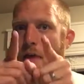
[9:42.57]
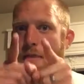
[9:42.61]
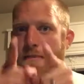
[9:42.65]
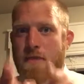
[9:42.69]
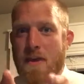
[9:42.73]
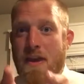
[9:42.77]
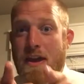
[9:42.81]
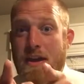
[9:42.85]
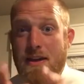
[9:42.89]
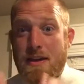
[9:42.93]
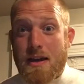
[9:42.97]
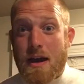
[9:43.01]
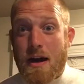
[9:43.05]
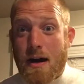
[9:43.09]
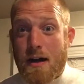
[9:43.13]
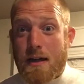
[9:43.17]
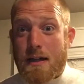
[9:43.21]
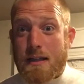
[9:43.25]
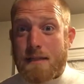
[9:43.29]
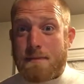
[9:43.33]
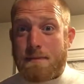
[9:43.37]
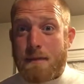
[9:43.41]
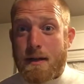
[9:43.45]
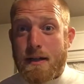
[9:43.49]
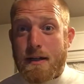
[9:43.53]
Thank God
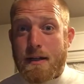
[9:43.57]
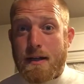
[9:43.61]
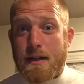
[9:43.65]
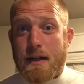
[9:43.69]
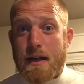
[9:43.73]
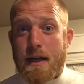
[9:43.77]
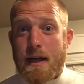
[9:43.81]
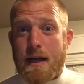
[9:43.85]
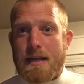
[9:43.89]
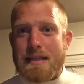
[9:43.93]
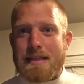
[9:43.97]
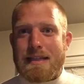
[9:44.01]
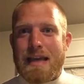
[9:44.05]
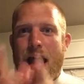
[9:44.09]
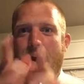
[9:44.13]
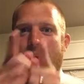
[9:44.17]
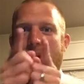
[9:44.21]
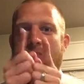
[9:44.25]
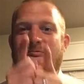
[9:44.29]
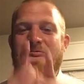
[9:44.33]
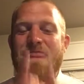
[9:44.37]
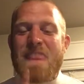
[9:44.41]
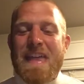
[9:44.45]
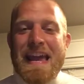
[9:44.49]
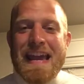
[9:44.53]
it's Monday, guys.
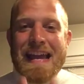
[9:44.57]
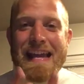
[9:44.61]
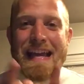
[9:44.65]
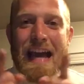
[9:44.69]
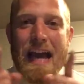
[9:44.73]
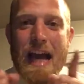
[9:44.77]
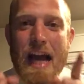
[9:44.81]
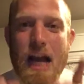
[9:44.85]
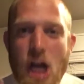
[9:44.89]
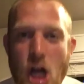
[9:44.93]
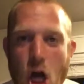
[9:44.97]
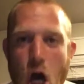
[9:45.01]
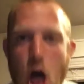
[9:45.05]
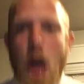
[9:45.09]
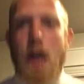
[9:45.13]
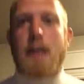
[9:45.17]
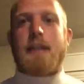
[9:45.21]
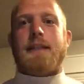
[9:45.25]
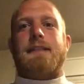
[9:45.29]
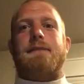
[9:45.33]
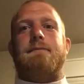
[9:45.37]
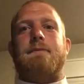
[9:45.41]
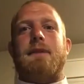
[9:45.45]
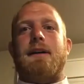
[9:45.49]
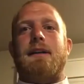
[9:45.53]
Thank God
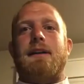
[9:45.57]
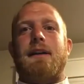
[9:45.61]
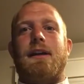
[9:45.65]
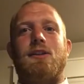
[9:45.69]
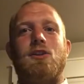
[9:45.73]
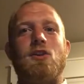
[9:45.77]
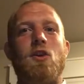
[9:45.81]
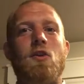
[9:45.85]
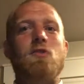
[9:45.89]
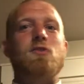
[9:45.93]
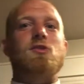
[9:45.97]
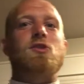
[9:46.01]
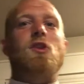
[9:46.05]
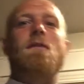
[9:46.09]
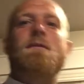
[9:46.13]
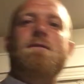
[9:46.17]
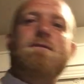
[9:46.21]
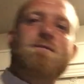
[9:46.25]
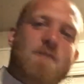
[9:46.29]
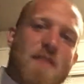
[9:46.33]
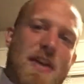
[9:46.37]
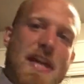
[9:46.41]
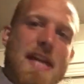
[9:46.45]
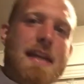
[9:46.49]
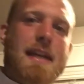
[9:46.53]
it's Monday. Don't don't
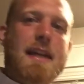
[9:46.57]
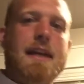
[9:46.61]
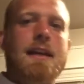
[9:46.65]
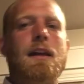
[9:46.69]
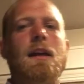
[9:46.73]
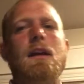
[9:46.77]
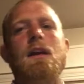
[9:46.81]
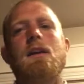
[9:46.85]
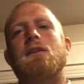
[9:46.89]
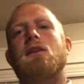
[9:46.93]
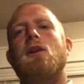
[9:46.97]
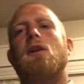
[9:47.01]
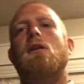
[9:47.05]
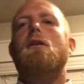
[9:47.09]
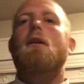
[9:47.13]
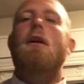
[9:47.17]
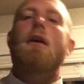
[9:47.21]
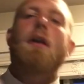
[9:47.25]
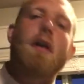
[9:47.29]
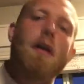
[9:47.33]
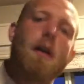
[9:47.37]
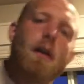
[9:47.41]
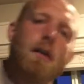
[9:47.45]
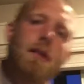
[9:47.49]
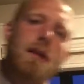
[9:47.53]
fake it. Don't
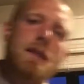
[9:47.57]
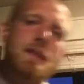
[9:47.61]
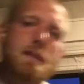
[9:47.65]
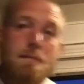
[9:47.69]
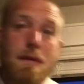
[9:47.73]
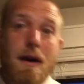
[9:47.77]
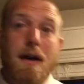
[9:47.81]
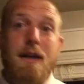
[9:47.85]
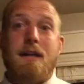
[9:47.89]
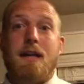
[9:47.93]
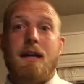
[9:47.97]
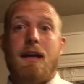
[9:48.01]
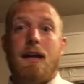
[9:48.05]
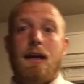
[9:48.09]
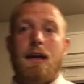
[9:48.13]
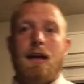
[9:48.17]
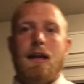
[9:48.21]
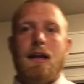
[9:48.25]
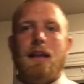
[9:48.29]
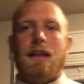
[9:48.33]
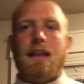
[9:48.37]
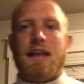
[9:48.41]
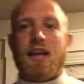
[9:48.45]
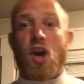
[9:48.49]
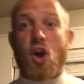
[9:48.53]
oh, it's Monday.
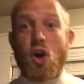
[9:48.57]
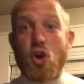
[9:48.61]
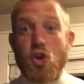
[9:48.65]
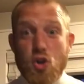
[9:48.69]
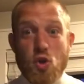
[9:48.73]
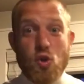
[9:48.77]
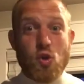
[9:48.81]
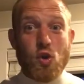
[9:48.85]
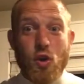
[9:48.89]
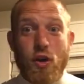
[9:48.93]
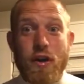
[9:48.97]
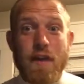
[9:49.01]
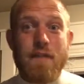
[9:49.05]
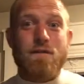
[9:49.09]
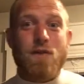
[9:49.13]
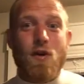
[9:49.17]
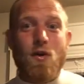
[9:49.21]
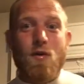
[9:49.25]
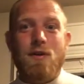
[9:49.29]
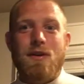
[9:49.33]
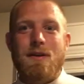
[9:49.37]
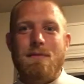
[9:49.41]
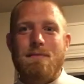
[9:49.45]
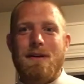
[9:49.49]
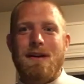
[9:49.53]
Like, are you looking
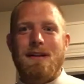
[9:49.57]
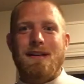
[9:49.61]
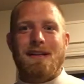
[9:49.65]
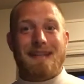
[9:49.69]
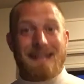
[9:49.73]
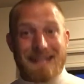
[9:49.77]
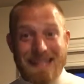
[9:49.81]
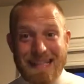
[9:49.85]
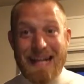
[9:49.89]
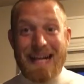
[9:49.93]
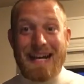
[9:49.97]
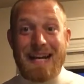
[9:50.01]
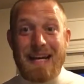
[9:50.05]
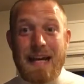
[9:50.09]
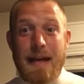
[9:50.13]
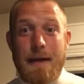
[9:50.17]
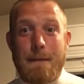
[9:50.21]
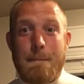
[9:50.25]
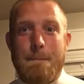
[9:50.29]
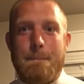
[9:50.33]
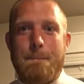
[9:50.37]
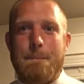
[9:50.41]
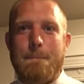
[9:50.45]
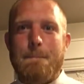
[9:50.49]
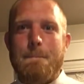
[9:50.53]
forward to Monday? Cuz I
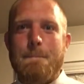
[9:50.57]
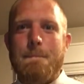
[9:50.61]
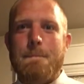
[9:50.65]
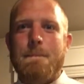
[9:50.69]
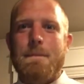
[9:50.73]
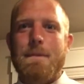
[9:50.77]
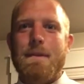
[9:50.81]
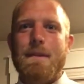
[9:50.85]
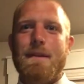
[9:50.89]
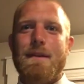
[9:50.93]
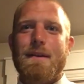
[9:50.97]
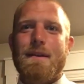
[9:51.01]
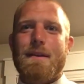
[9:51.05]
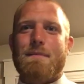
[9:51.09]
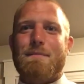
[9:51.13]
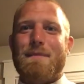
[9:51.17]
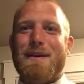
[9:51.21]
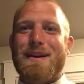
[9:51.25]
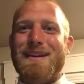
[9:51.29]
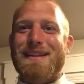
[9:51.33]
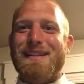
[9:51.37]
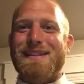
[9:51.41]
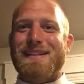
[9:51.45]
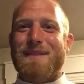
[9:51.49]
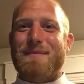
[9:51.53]
am.
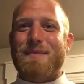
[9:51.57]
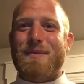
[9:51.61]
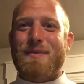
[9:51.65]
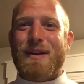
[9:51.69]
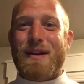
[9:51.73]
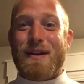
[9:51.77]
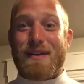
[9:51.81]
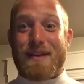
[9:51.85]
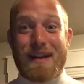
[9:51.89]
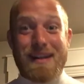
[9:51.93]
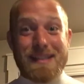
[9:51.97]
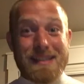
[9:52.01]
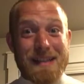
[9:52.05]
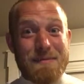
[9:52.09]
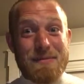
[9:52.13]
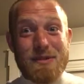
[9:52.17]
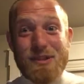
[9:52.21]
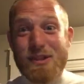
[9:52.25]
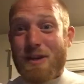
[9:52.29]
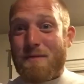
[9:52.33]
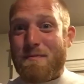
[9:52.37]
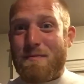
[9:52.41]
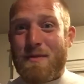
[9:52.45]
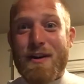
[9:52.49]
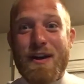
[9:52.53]
Monday's coming around, guys. I'm
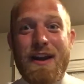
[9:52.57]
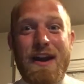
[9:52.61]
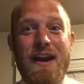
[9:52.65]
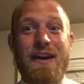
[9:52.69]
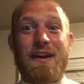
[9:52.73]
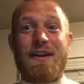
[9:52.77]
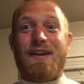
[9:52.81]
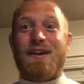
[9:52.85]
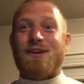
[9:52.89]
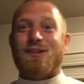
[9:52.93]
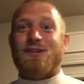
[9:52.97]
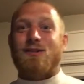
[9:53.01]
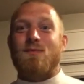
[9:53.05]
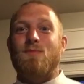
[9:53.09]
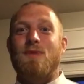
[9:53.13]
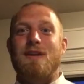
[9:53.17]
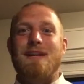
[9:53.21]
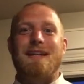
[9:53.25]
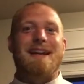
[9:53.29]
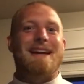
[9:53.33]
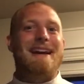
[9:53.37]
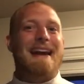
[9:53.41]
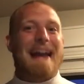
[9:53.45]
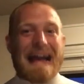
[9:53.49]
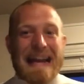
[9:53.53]
sunburnt, had an awesome
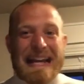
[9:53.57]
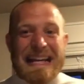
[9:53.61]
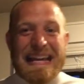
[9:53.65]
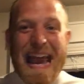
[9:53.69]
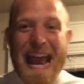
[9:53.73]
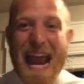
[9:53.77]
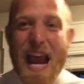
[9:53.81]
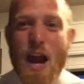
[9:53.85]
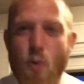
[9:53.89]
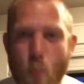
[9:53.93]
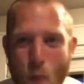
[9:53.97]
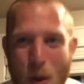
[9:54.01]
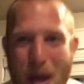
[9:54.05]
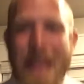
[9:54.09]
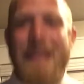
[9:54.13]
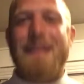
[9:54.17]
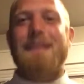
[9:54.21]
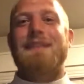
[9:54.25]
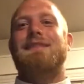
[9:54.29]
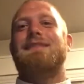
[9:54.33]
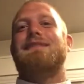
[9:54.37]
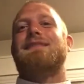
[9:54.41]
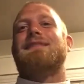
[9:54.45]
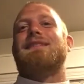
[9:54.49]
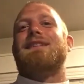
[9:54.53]
weekend, and I can't wait
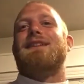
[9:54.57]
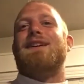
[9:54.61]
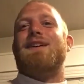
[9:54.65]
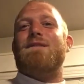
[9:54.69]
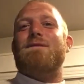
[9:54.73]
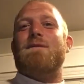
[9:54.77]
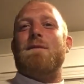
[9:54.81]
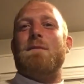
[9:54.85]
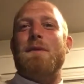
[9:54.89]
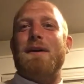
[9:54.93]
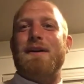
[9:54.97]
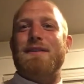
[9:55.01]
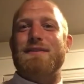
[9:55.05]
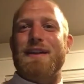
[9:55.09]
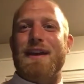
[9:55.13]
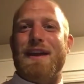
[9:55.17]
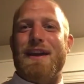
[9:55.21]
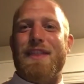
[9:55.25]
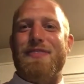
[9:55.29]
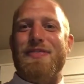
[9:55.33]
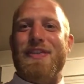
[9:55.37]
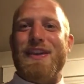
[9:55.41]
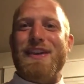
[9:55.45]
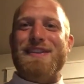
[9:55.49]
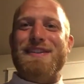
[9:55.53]
for Monday.
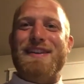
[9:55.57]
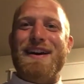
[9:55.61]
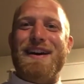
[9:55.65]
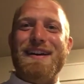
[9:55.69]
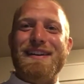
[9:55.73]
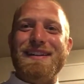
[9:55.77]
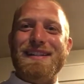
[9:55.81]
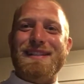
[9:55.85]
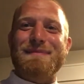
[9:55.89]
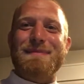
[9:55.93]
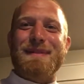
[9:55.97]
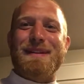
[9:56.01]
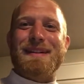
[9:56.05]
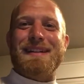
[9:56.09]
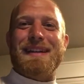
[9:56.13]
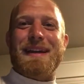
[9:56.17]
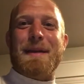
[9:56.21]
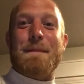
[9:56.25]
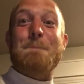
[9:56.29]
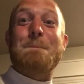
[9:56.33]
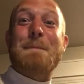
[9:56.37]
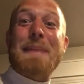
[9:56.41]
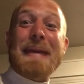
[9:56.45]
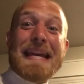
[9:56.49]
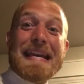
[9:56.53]
Thank God it's Monday.
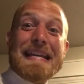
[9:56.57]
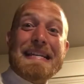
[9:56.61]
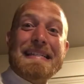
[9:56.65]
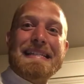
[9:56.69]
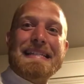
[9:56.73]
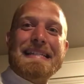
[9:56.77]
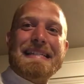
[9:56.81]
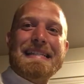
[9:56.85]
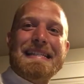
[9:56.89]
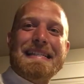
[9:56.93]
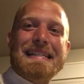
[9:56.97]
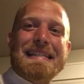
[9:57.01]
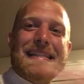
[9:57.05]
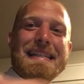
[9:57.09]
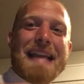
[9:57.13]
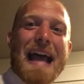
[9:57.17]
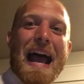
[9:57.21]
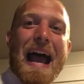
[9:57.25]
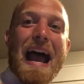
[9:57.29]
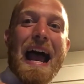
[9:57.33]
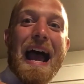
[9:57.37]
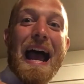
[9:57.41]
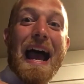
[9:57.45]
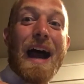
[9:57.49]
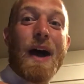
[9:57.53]
Peace
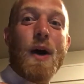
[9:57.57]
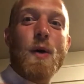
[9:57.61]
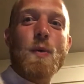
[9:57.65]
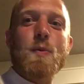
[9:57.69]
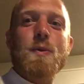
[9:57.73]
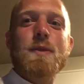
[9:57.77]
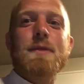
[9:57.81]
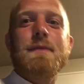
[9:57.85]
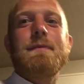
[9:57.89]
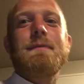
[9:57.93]
out.